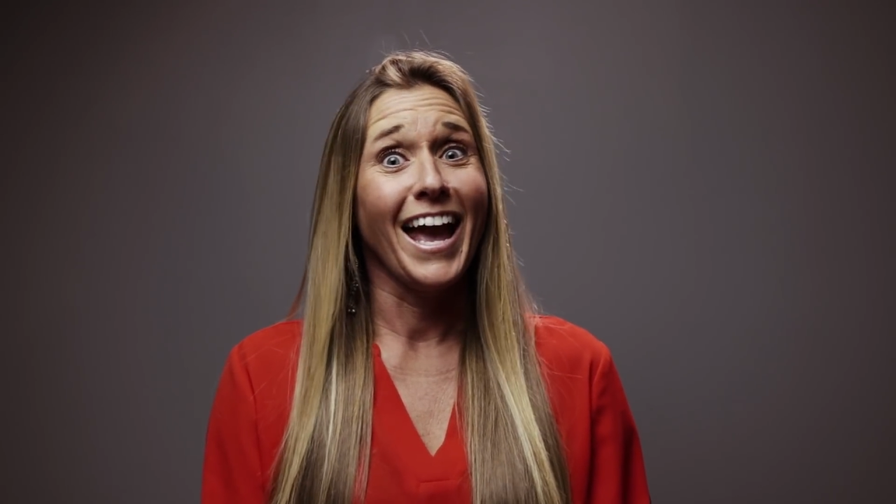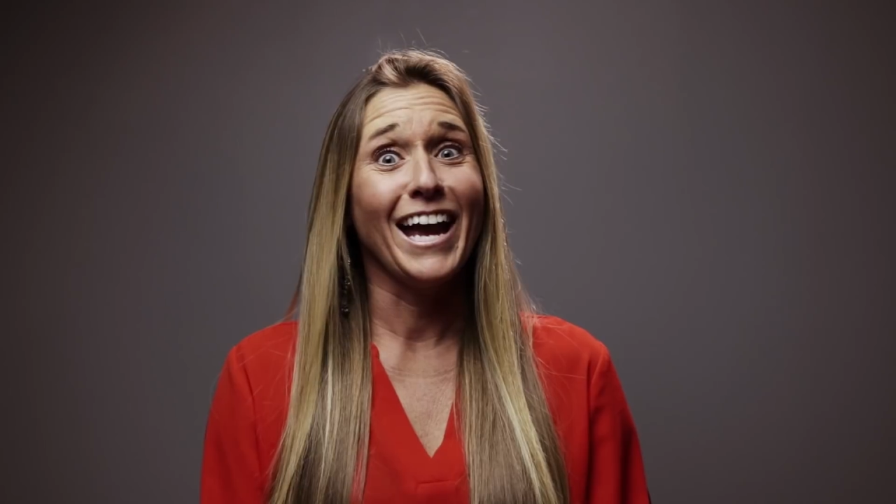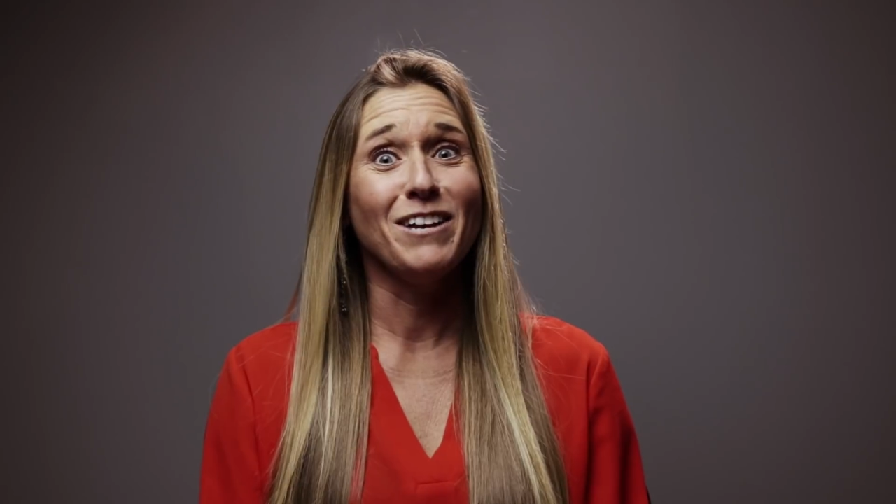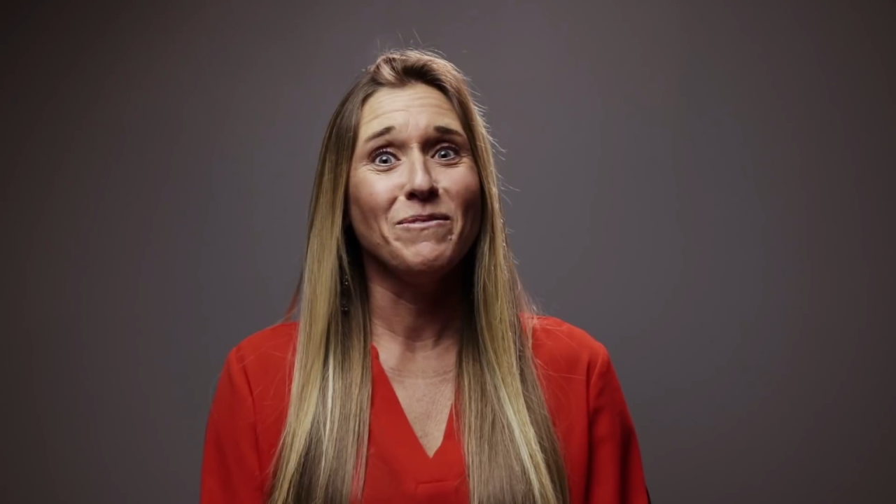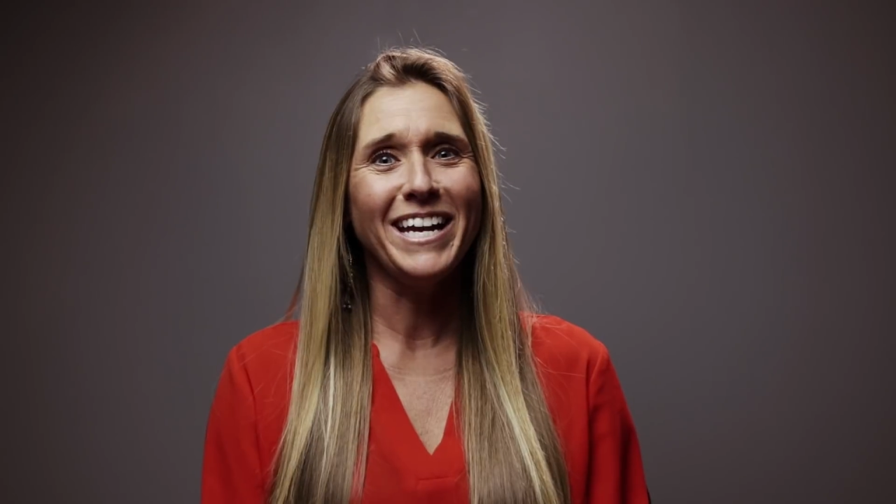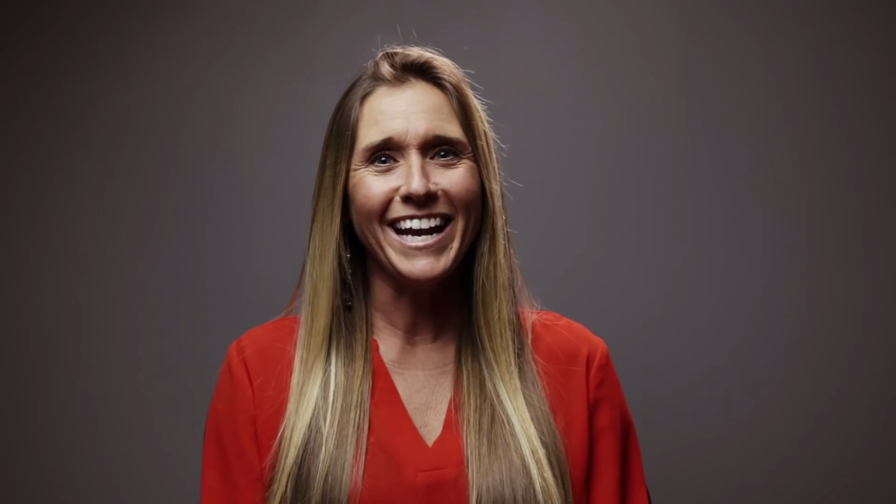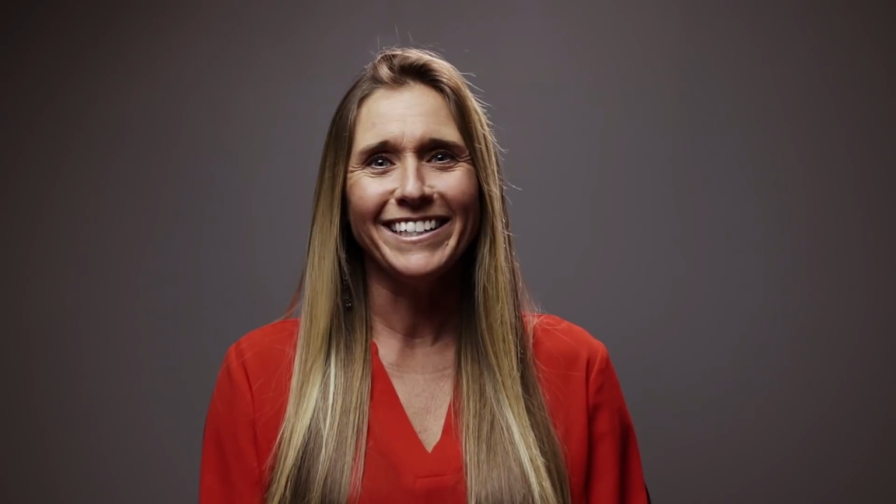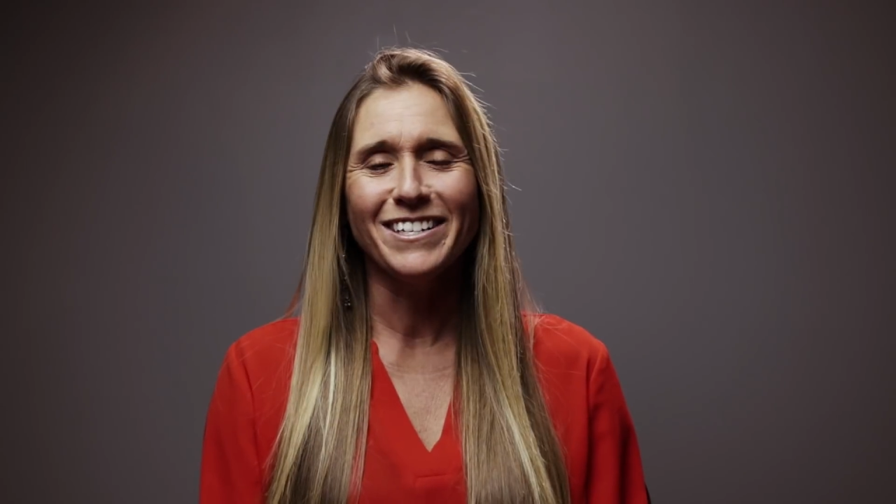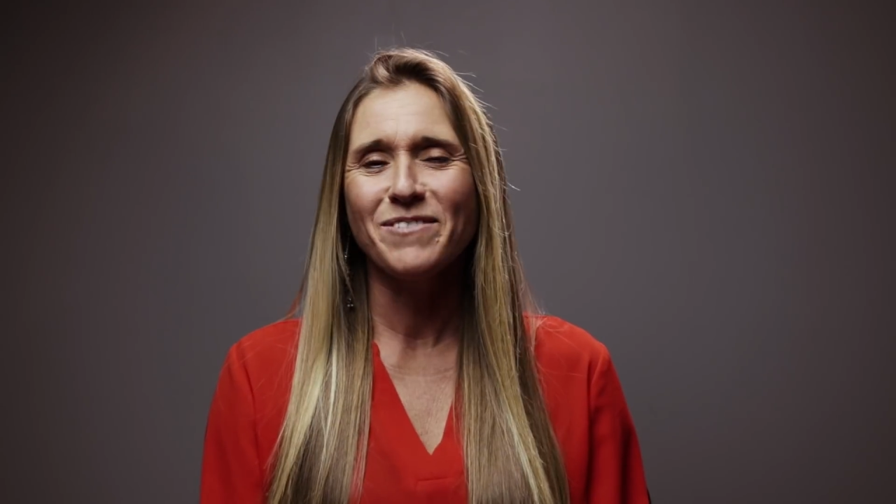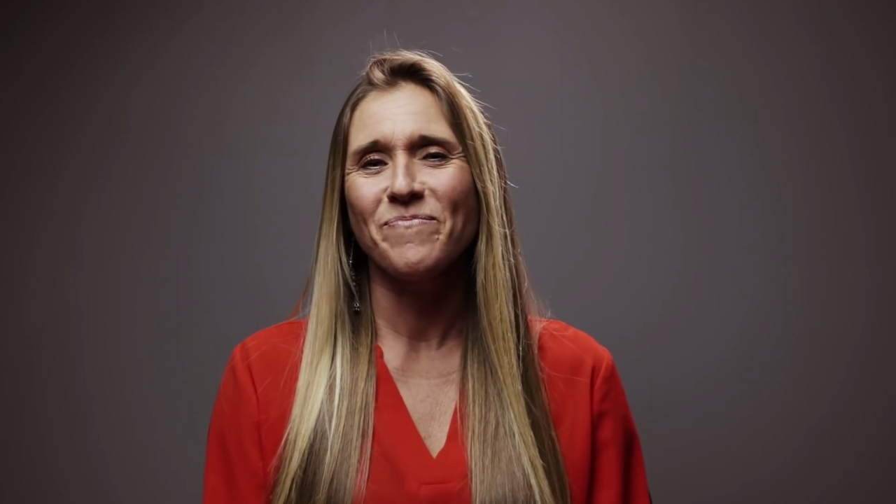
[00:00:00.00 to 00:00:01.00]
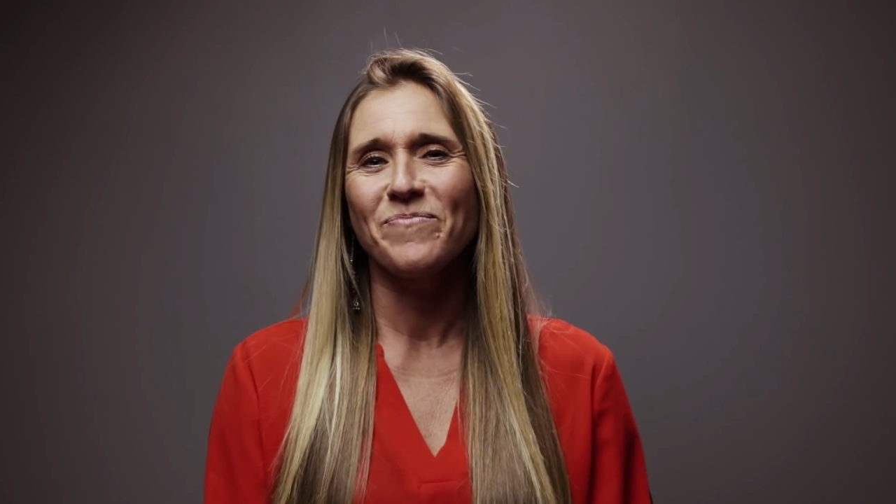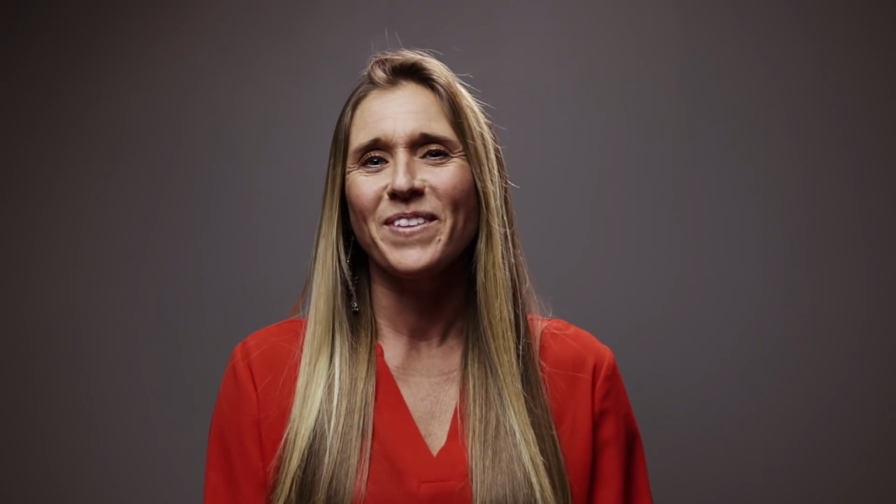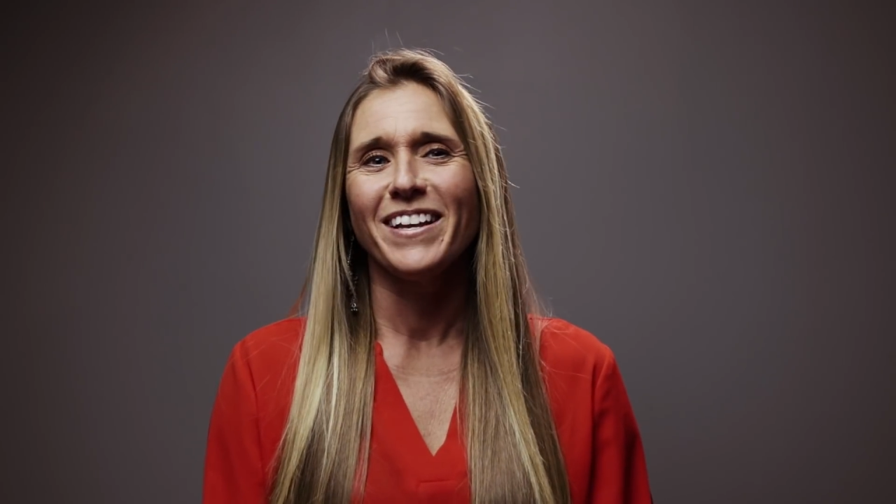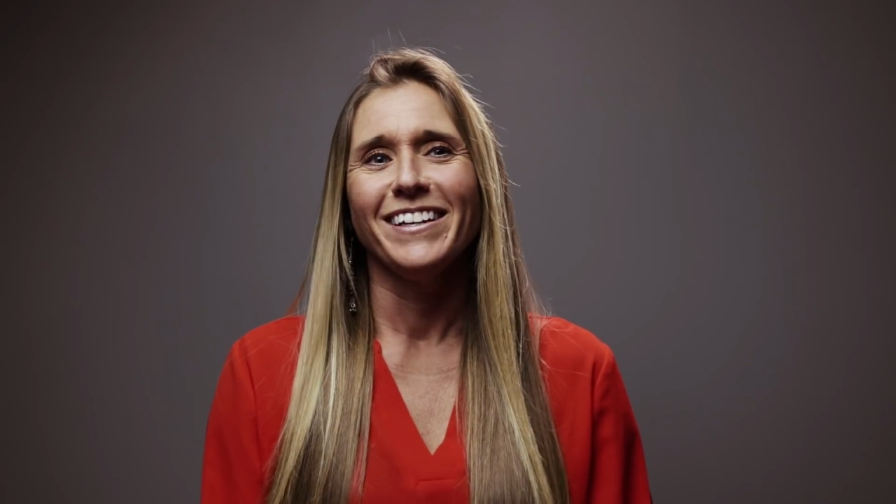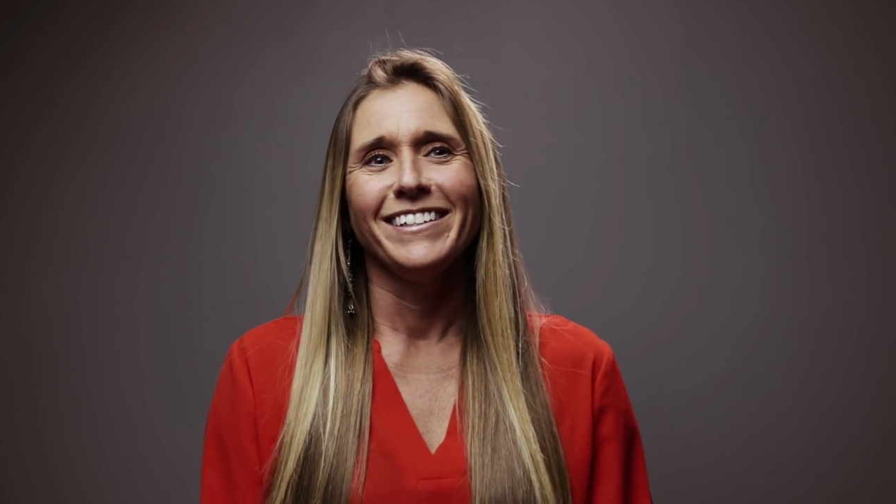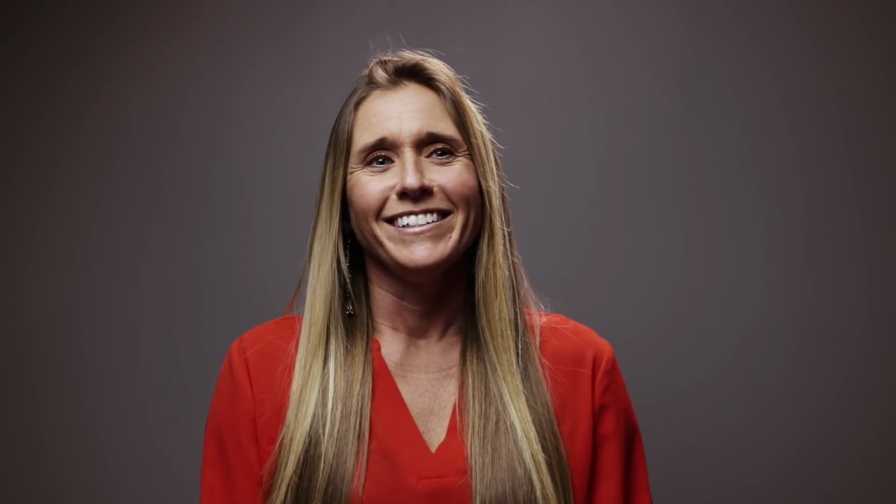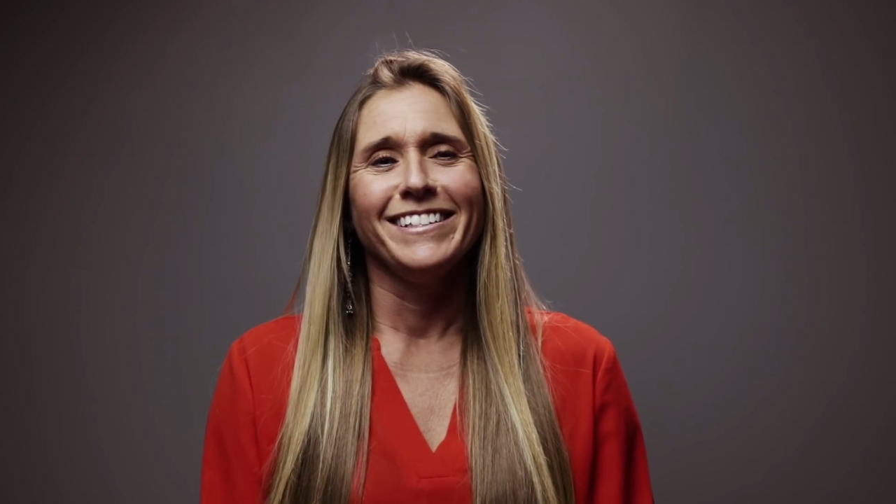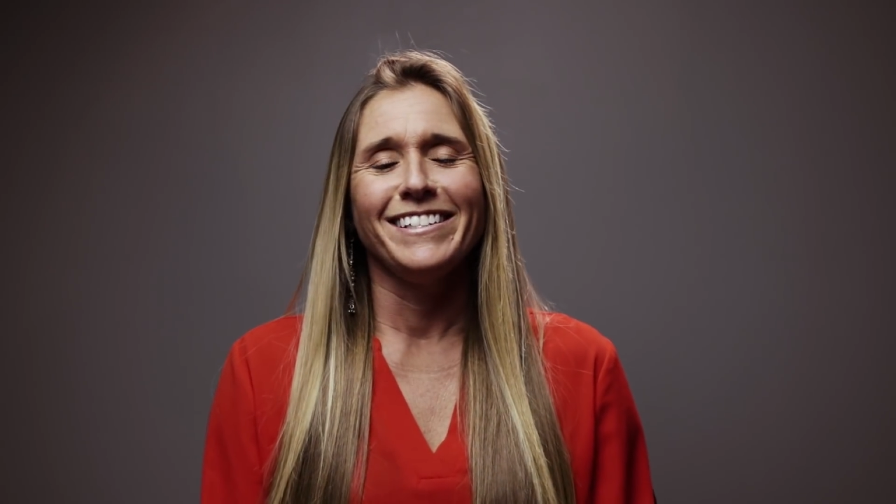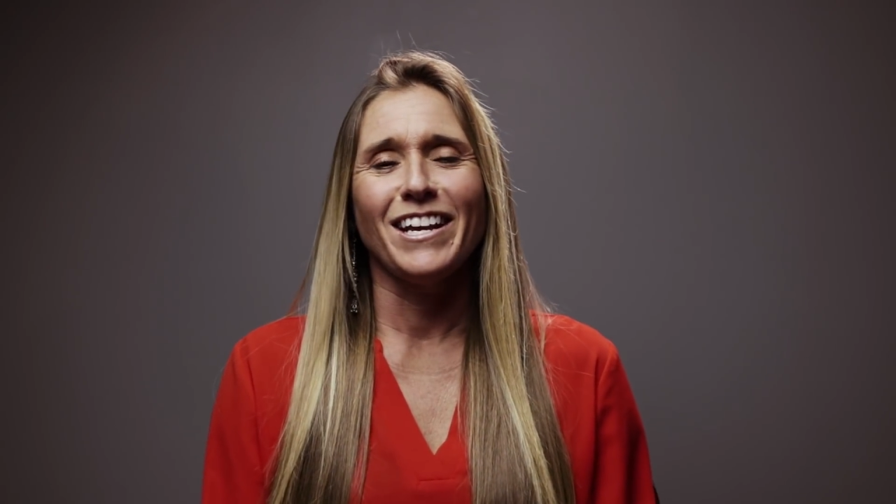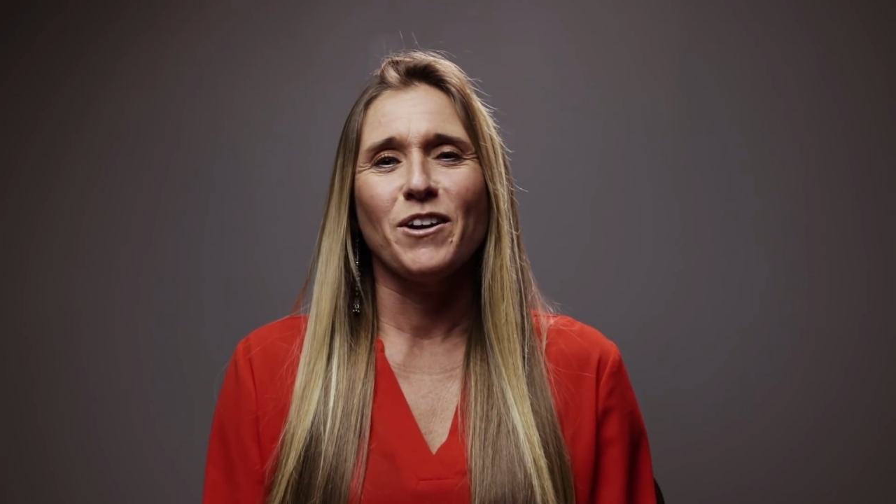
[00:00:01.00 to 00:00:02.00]
And we did.
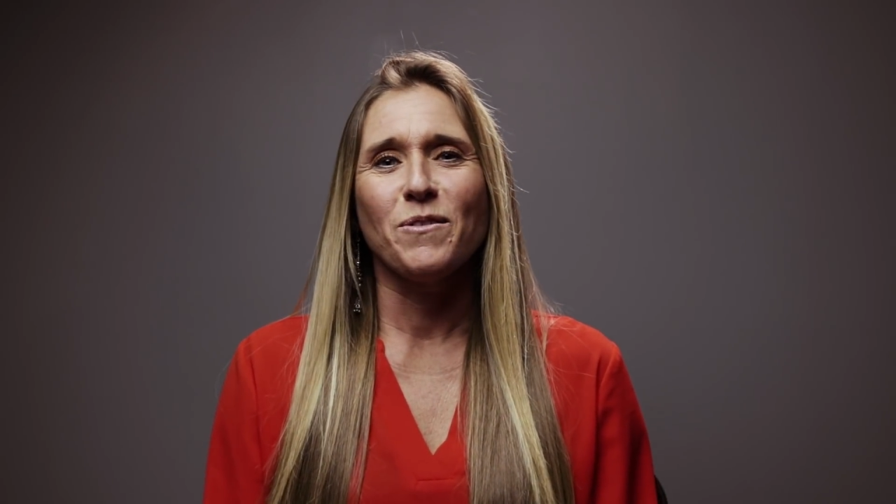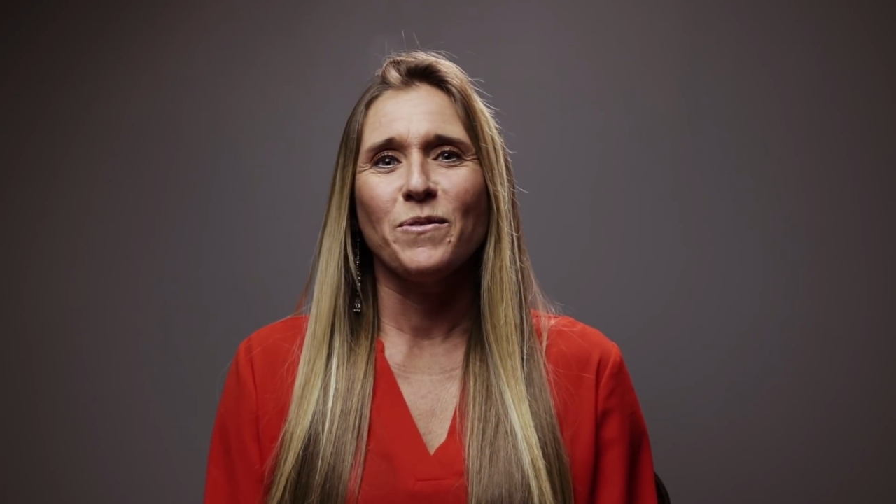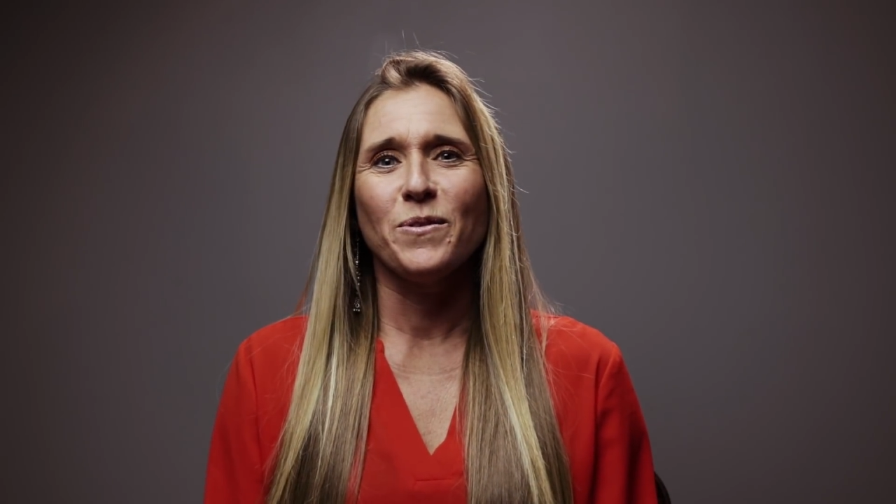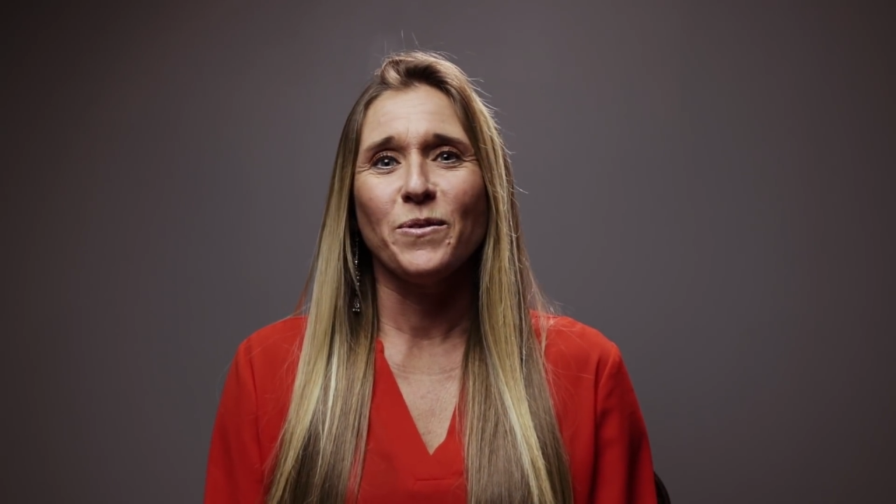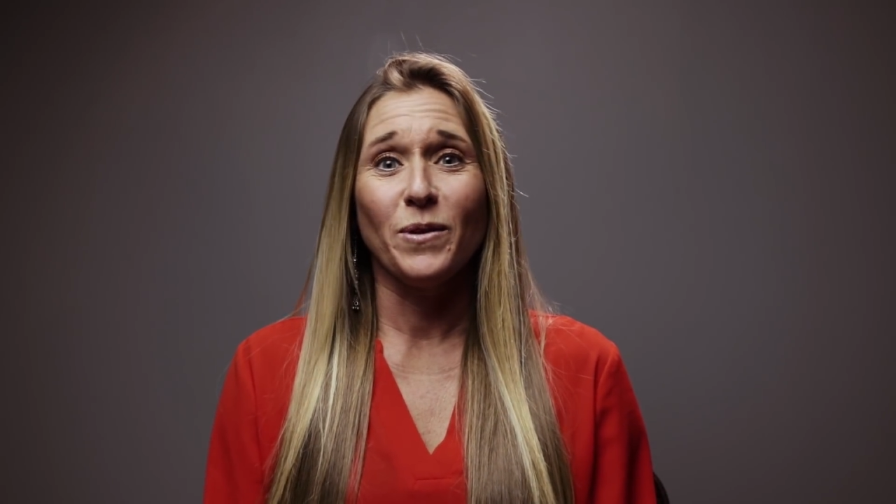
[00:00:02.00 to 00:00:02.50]
So